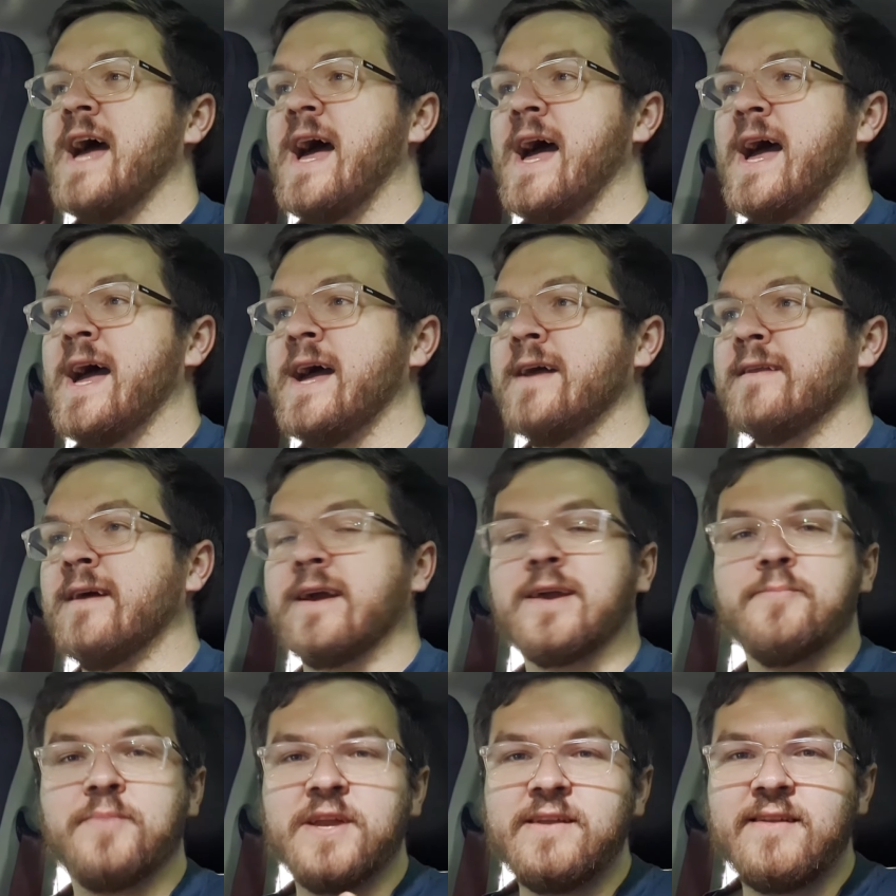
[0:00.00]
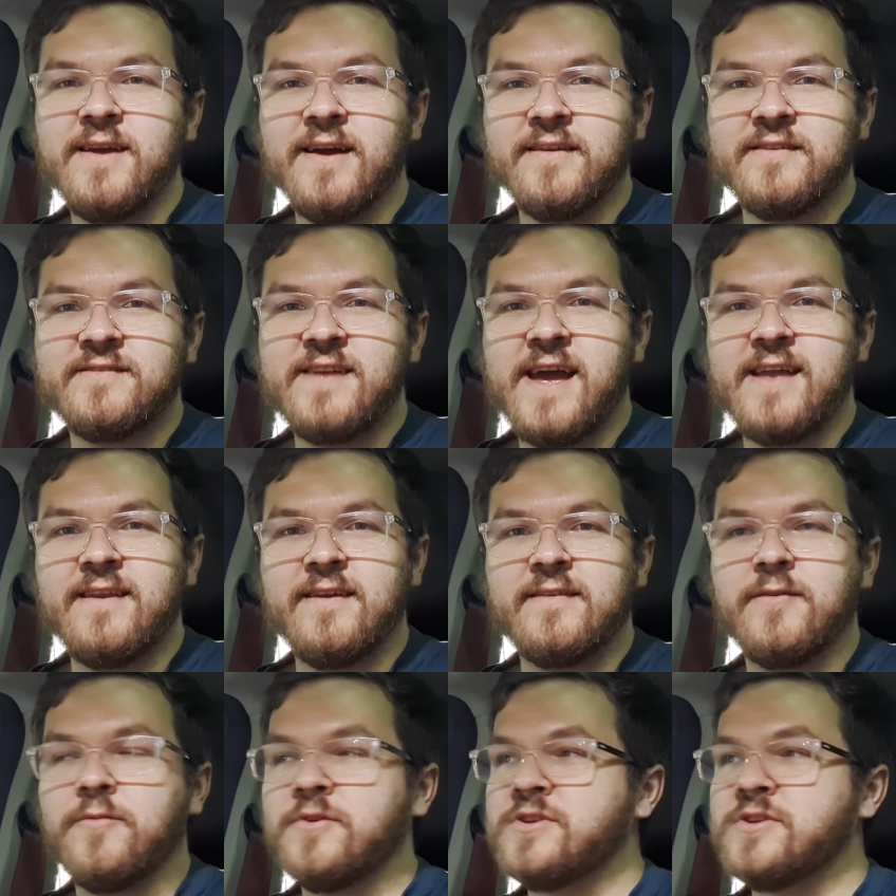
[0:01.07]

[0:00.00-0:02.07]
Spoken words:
And I completely understand it,